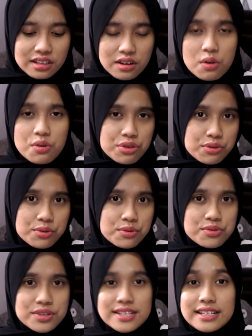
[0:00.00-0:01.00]
go
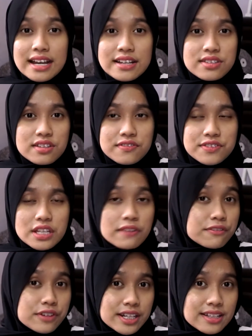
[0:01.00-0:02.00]
through these kinds of
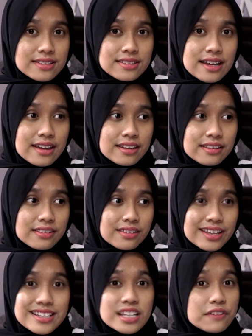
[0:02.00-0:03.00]
sufferings that
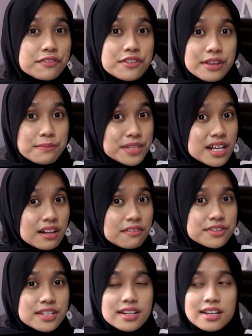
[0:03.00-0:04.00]
they suffer
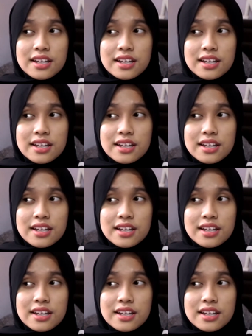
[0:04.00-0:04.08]
themselves,